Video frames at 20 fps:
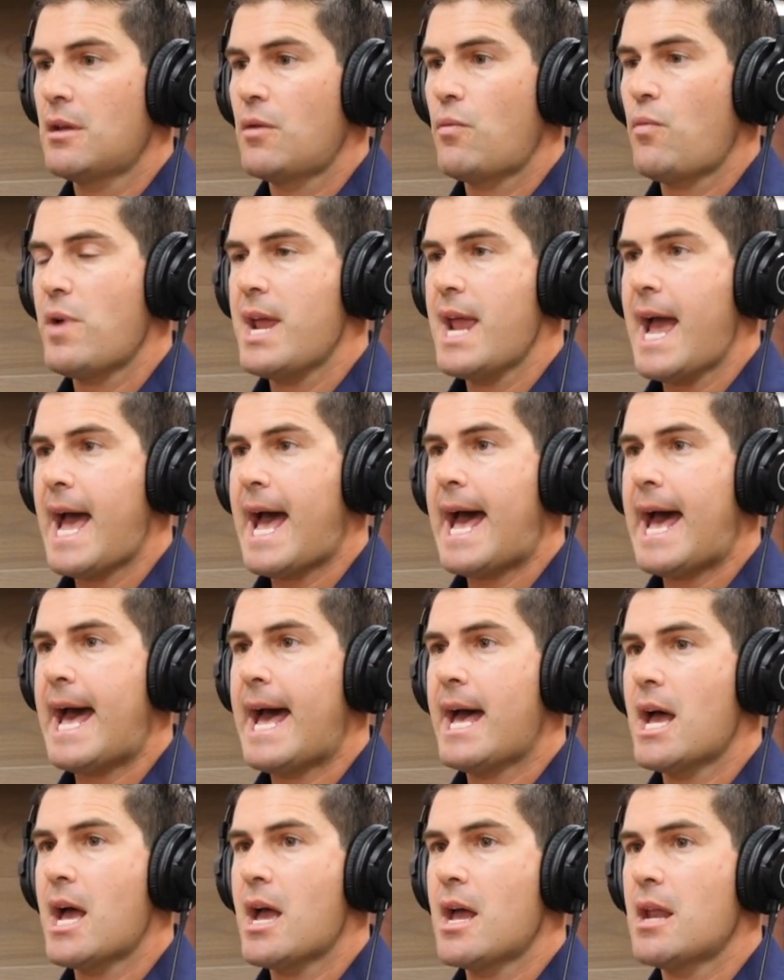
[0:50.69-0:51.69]
We
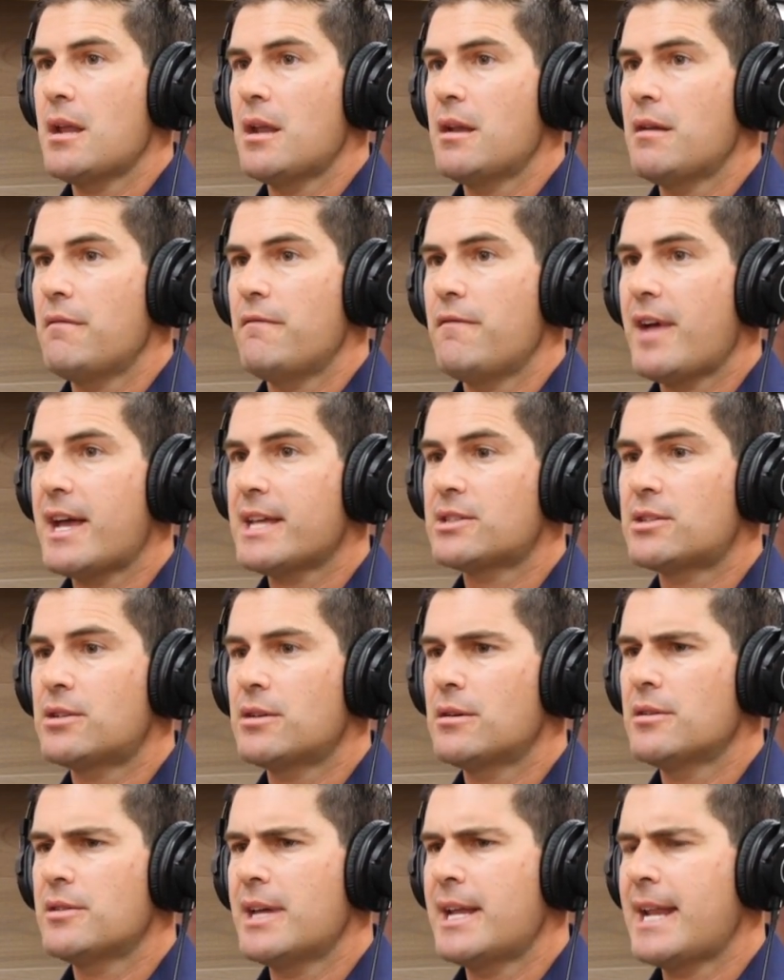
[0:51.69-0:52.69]
had an
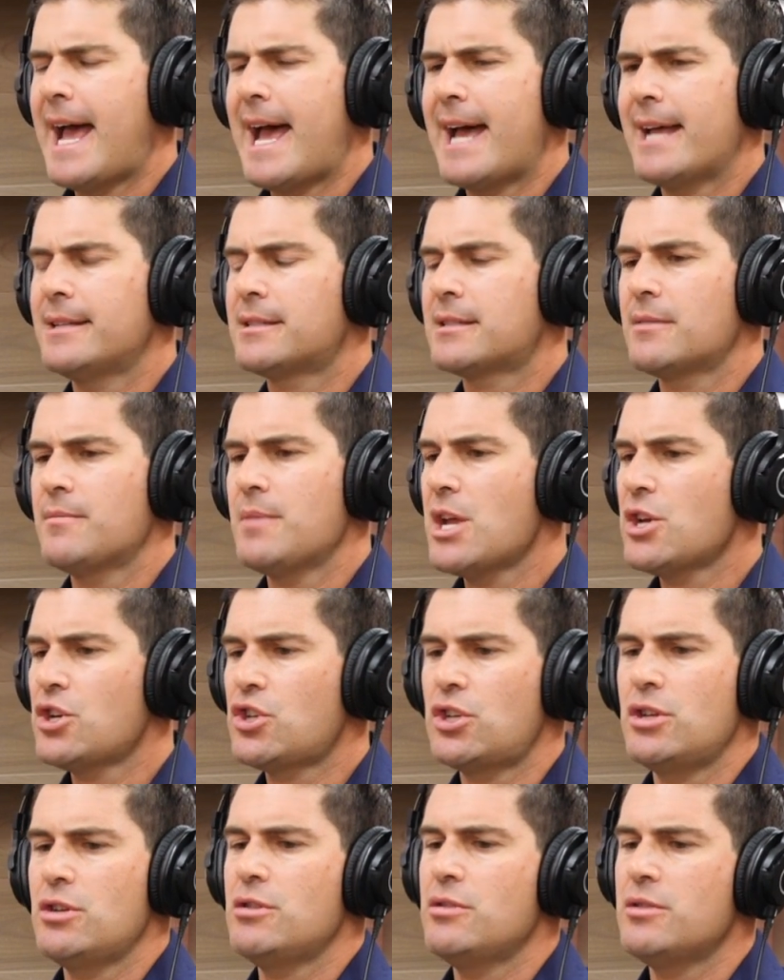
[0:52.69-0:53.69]
investor that had some
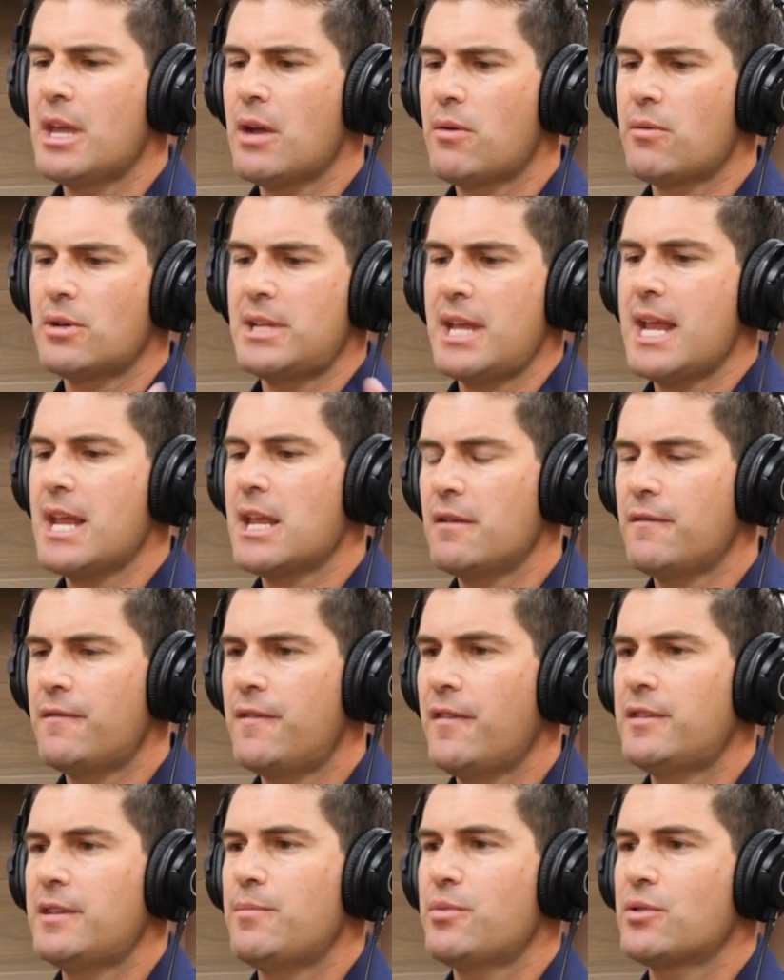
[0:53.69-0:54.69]
issue. They were taking
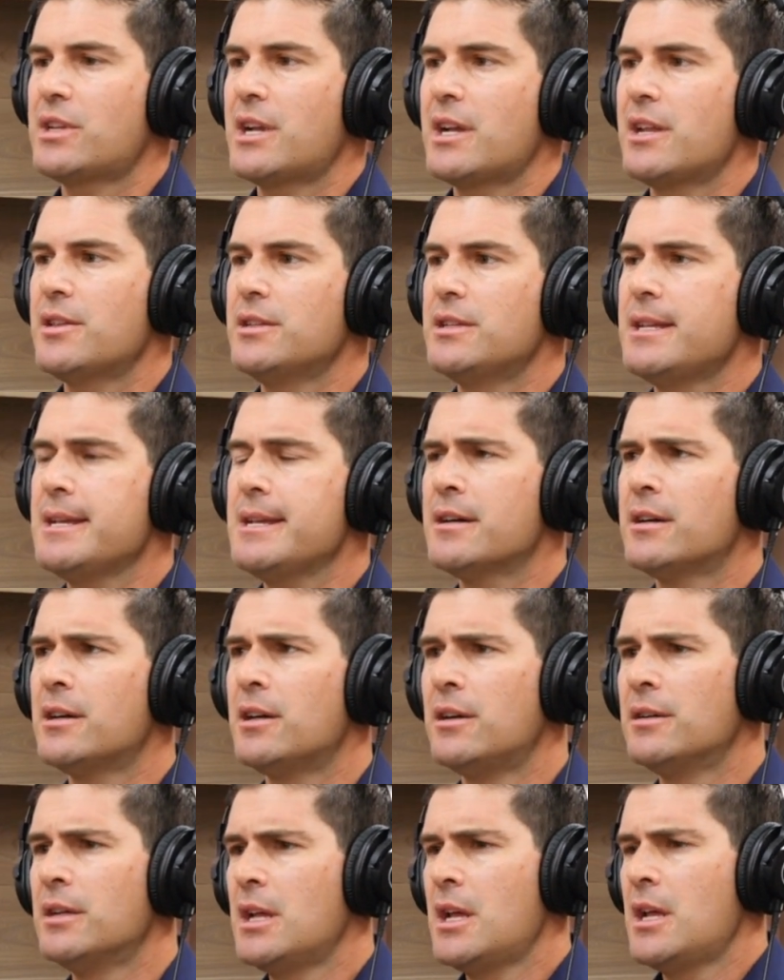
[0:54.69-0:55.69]
50% of the
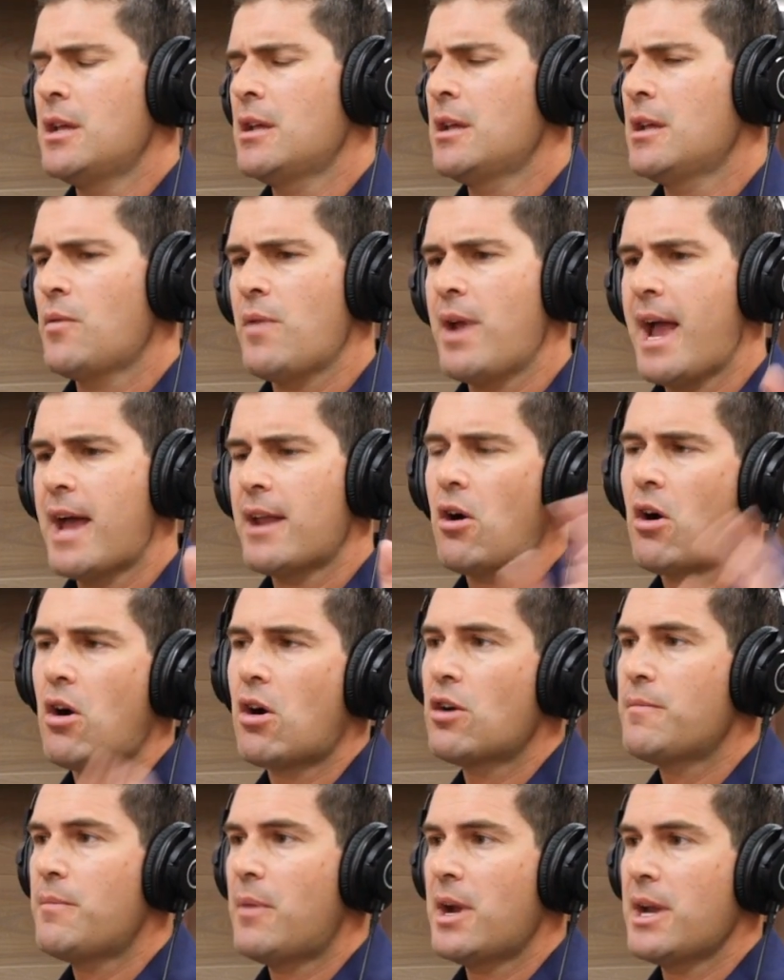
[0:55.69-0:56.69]
deal. We had
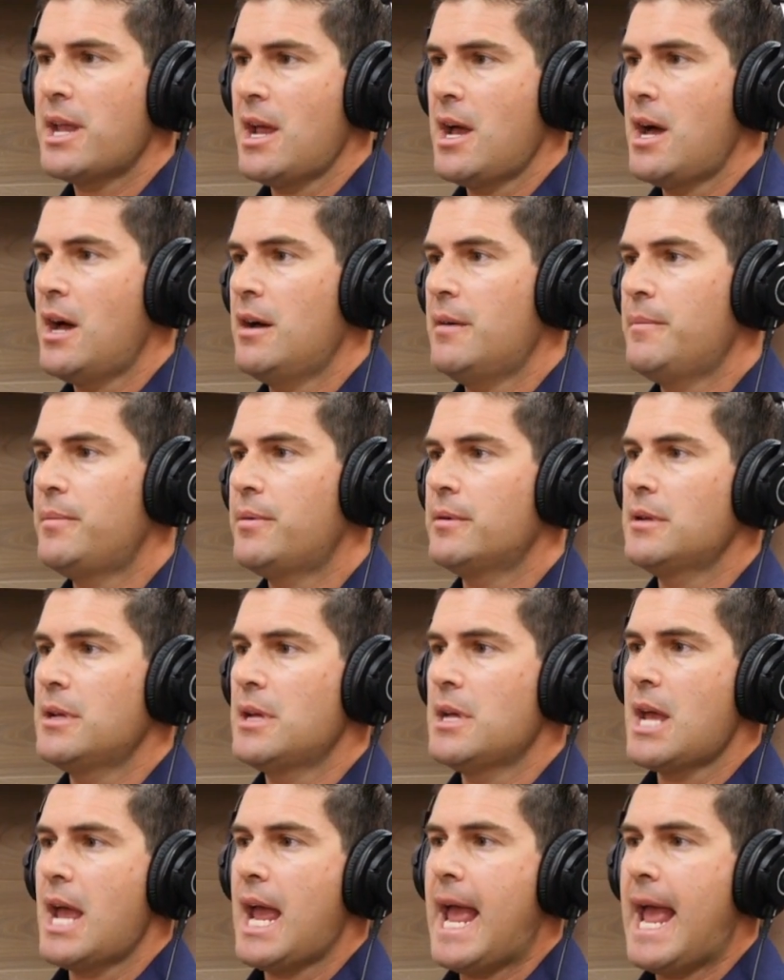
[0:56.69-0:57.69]
hard money up
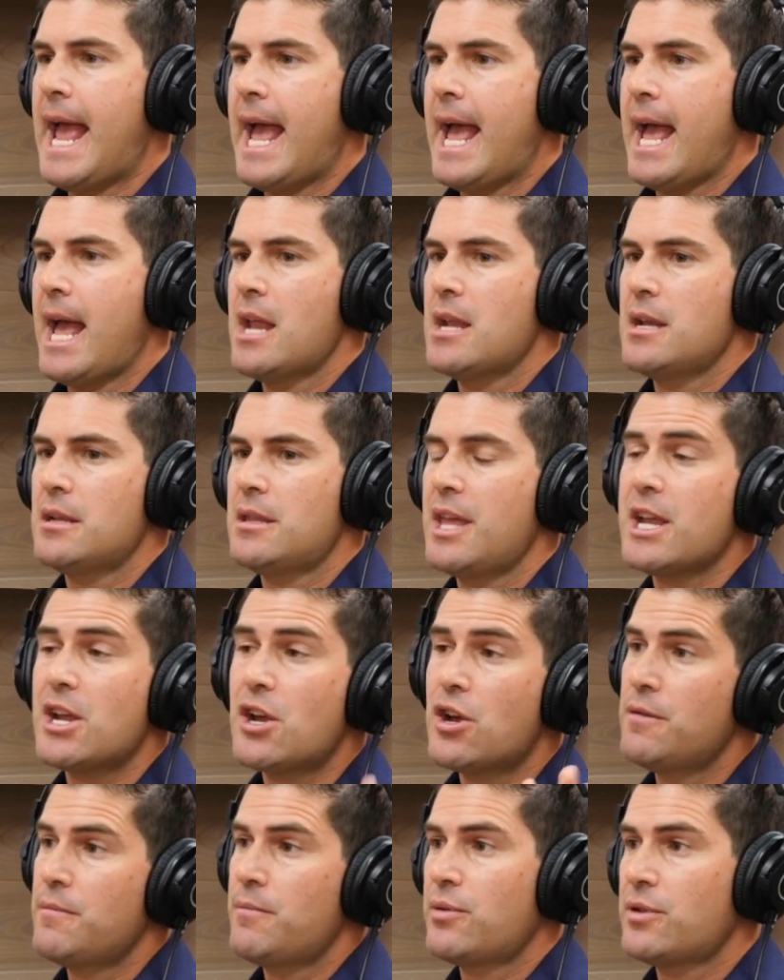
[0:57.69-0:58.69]
and they
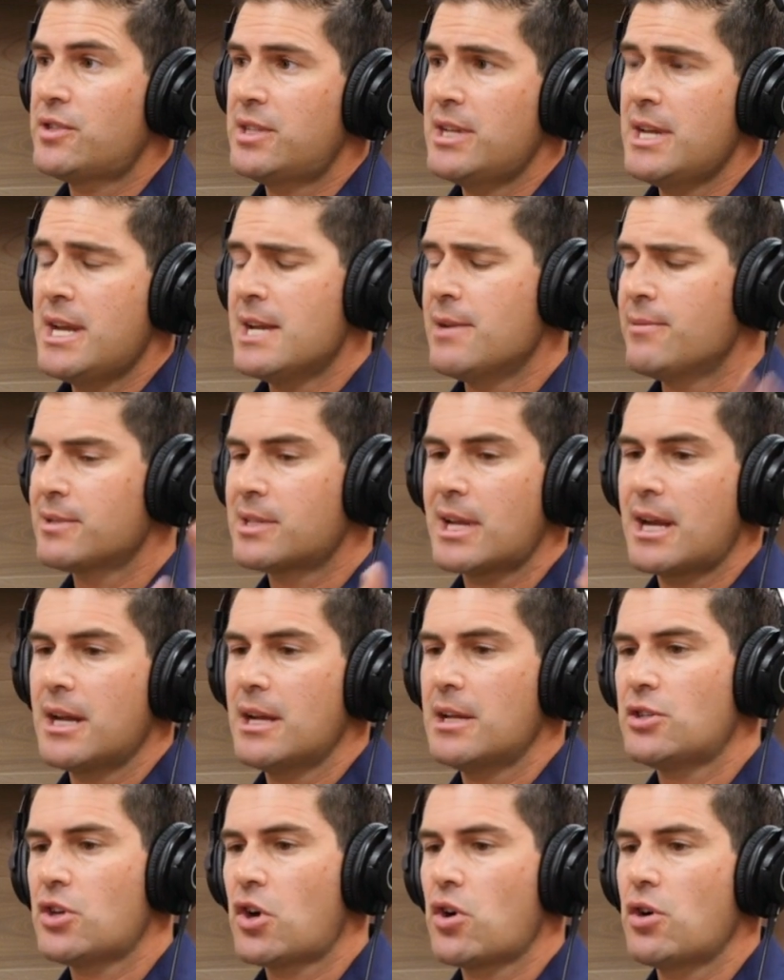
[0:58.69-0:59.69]
couldn't proceed. It was like
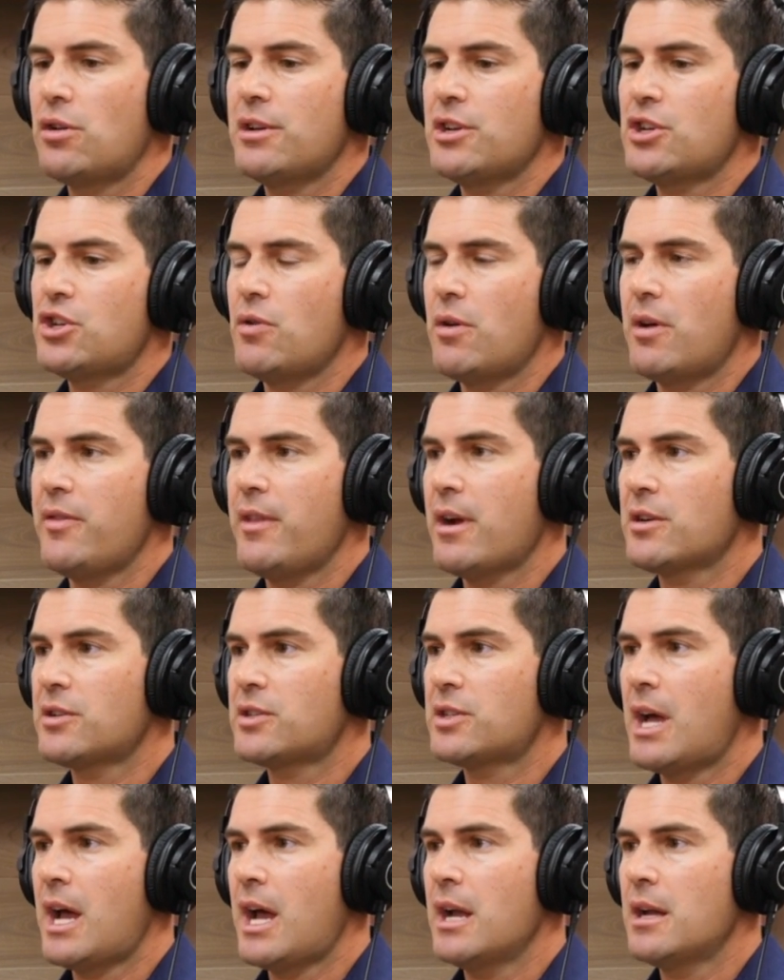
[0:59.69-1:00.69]
an internal issue on their
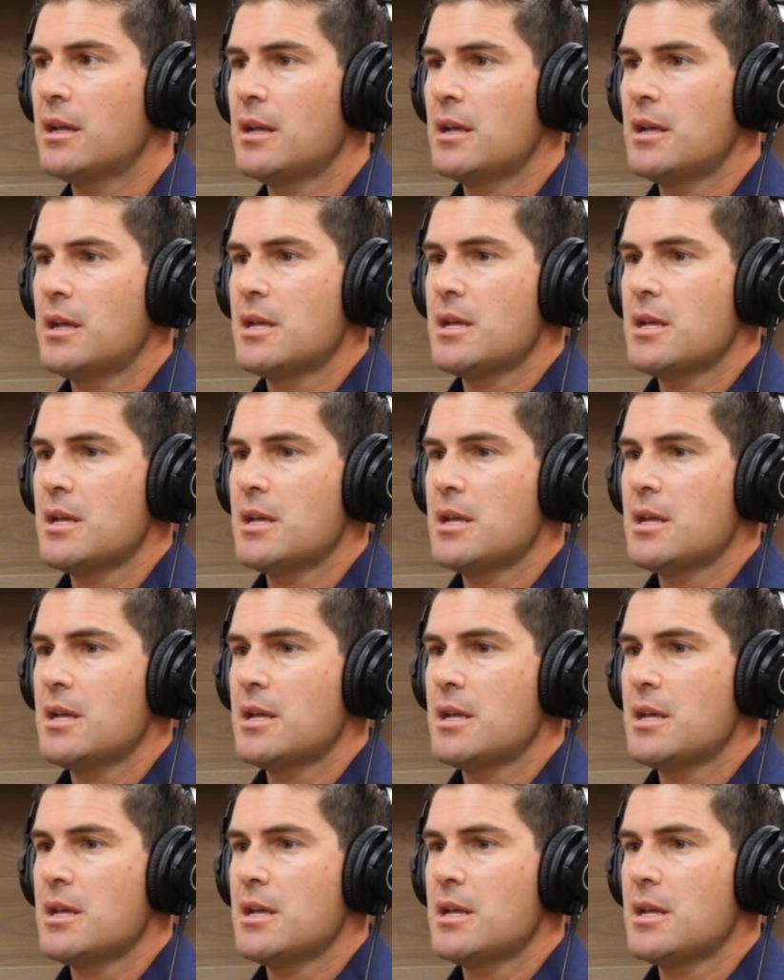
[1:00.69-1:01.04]
side.